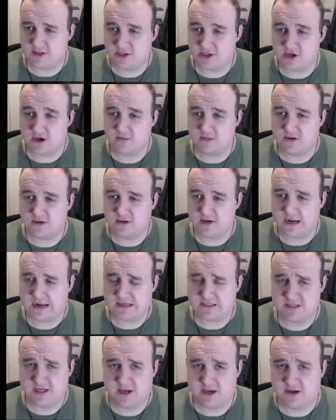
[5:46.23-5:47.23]
German
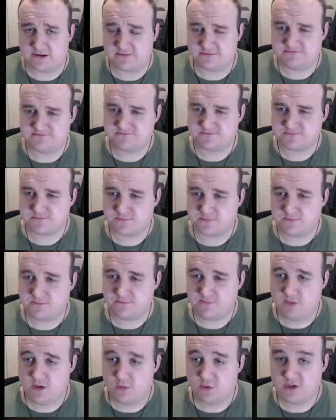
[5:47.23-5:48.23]
anti-air,
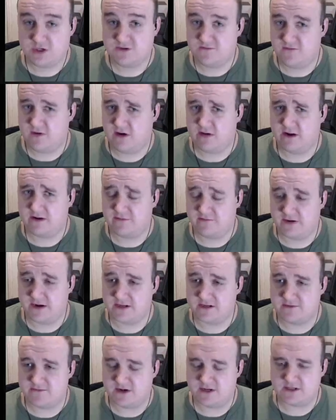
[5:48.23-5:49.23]
which is very
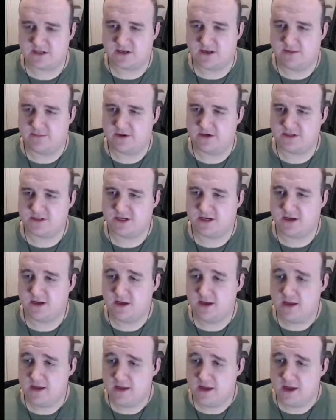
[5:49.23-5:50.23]
effective, actually, I might say.
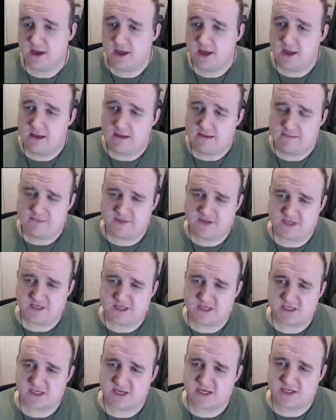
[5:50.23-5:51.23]
But this
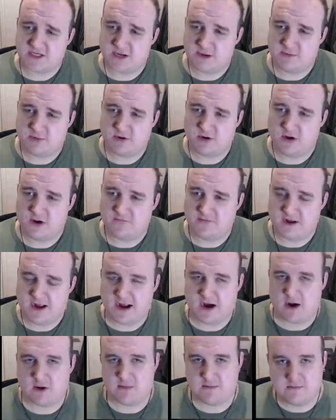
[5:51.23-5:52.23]
is an example of
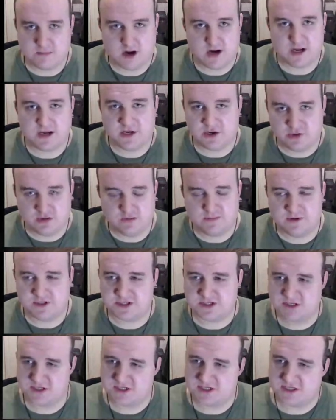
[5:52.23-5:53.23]
how my
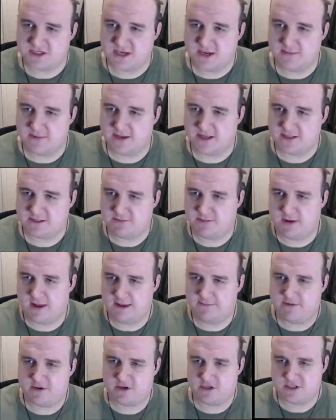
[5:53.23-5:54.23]
noobishness is coming into play,
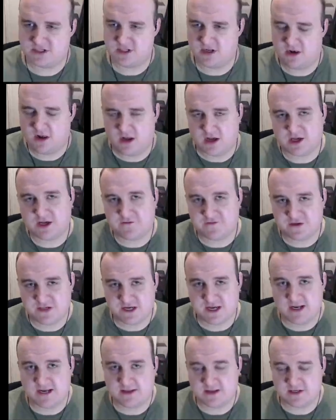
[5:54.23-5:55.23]
because like you've
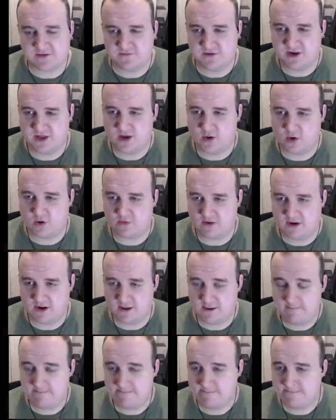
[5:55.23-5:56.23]
seen in this video already,
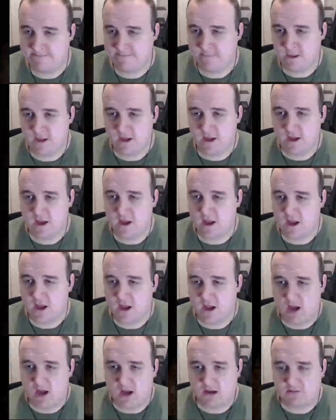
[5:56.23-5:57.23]

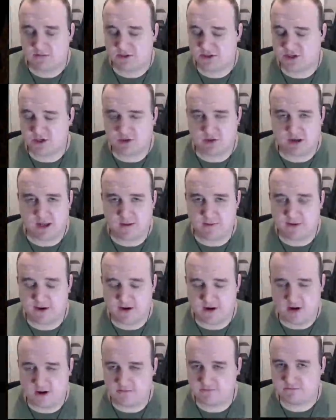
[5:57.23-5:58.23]
shoot an
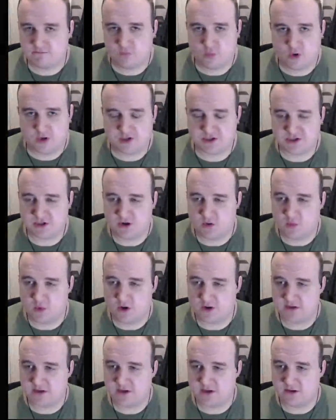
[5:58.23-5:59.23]
EBR, 1 shot,
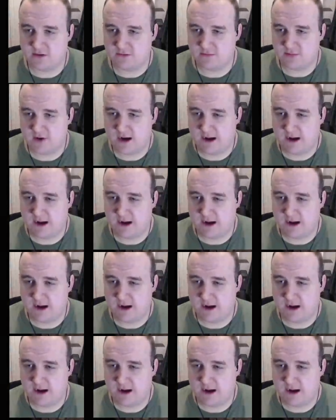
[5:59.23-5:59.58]
1 kill.